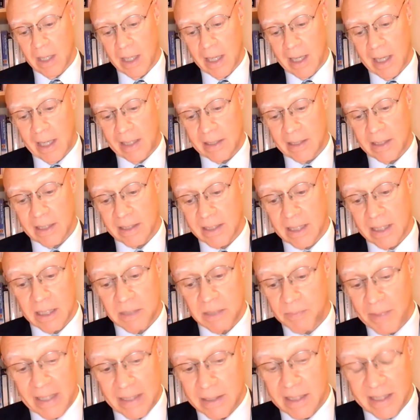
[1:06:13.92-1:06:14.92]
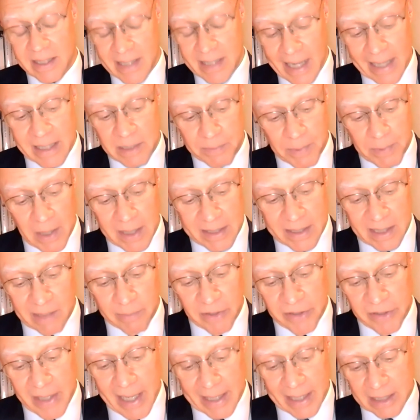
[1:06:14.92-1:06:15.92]
And as has been said by some
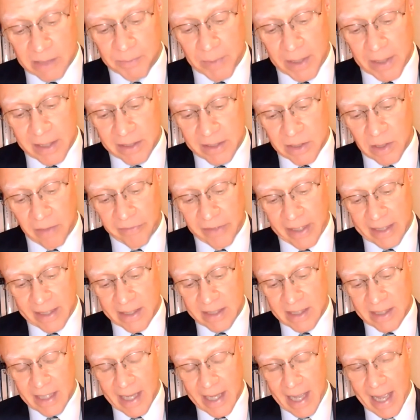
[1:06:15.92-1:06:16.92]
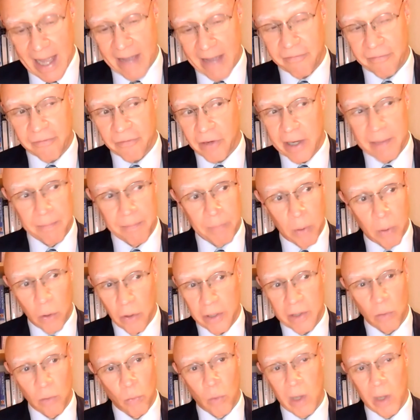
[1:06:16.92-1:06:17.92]
of the experts on this, every
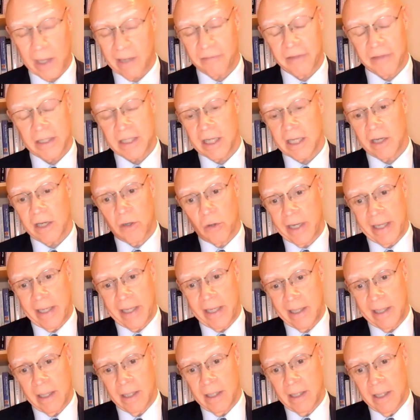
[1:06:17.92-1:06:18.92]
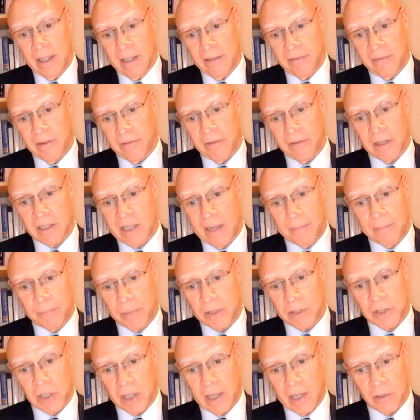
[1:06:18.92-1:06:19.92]
0.1 of a degree that the
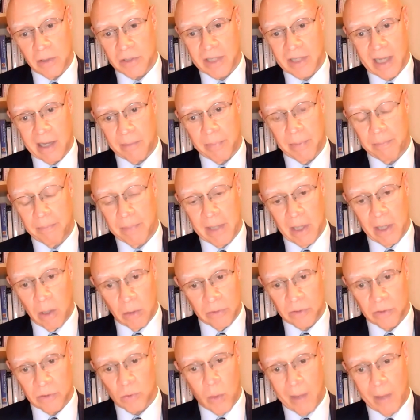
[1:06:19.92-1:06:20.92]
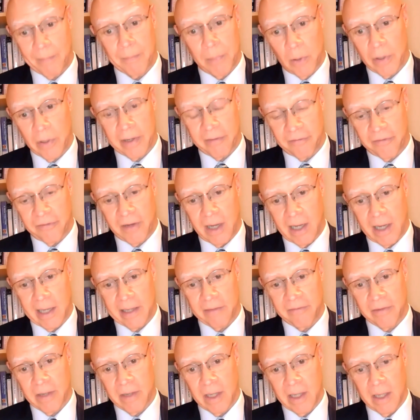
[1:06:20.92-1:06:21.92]
temperature goes up beyond
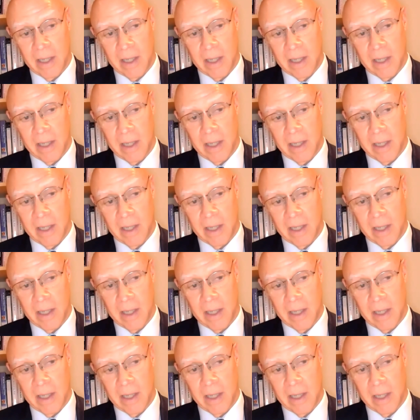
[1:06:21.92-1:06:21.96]
1.5